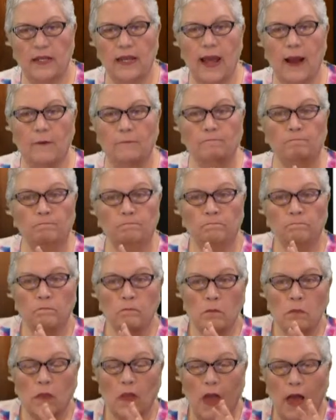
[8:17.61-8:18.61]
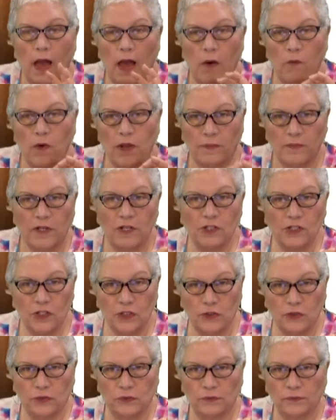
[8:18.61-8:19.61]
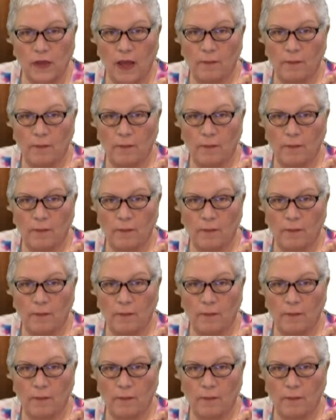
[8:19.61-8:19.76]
Now, what I'm going to do,